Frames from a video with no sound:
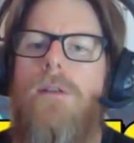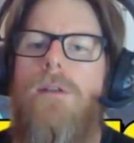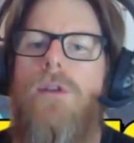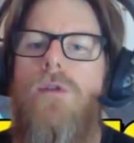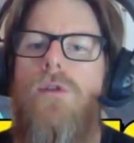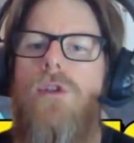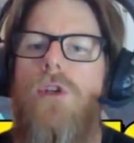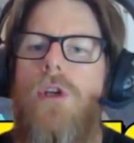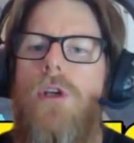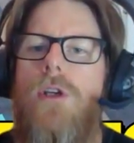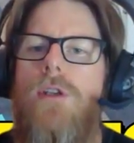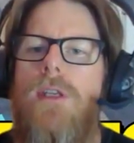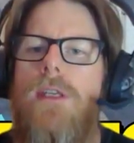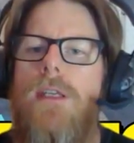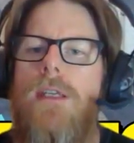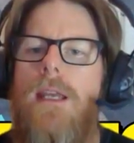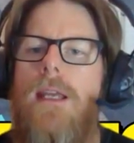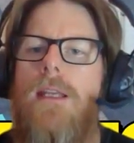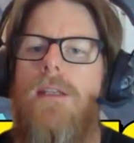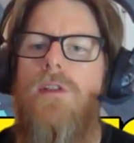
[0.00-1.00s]
New
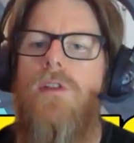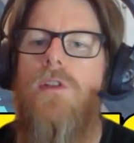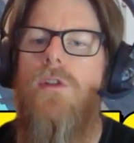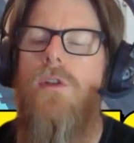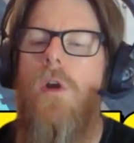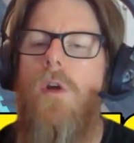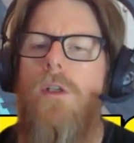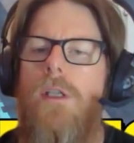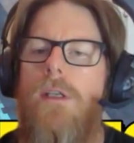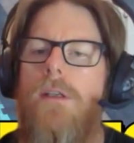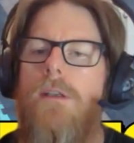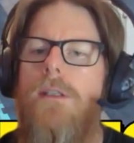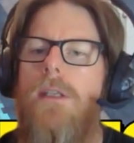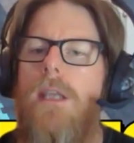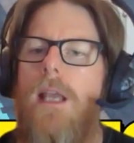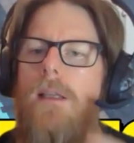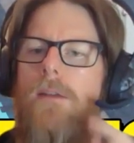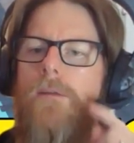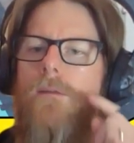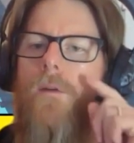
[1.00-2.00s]
Jersey, and Stockton,
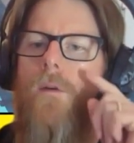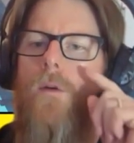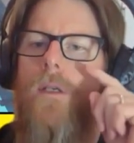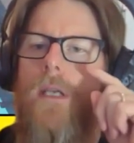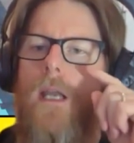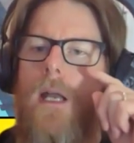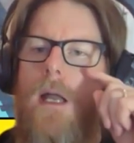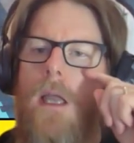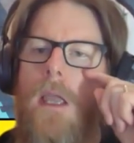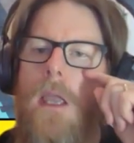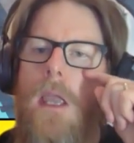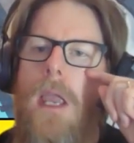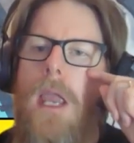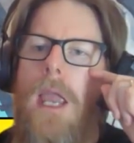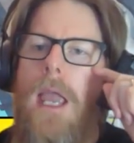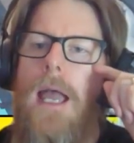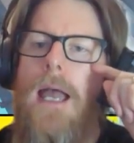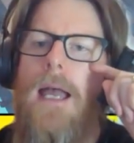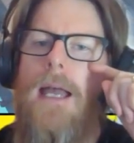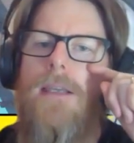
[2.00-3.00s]
California,
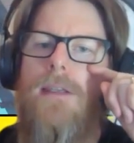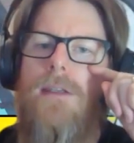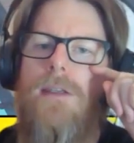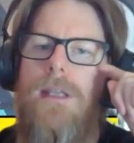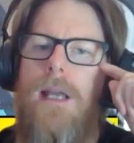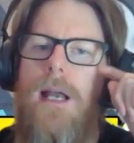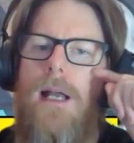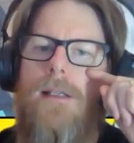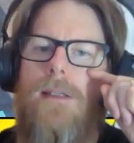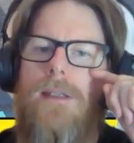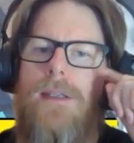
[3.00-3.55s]
as starter